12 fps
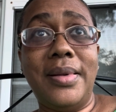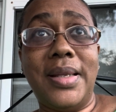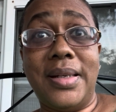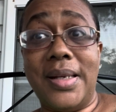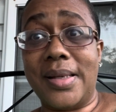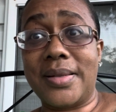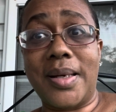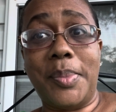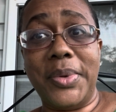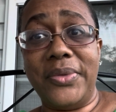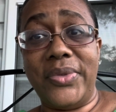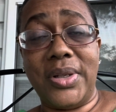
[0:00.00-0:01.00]
the next
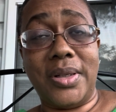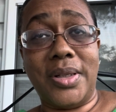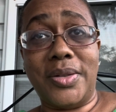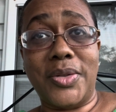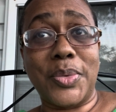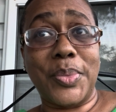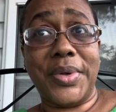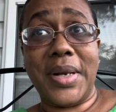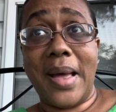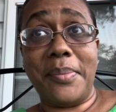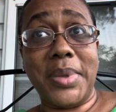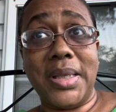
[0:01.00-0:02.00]
couple of videos will
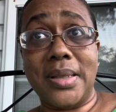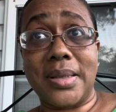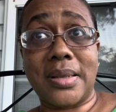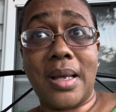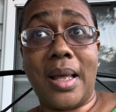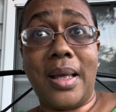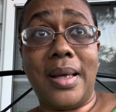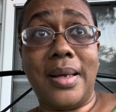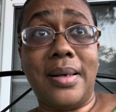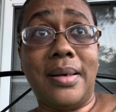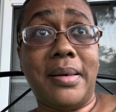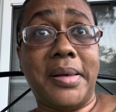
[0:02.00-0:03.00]
not be the sad.
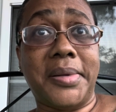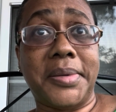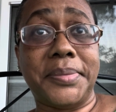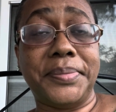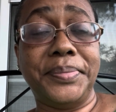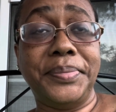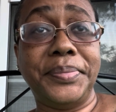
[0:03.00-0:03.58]
Um,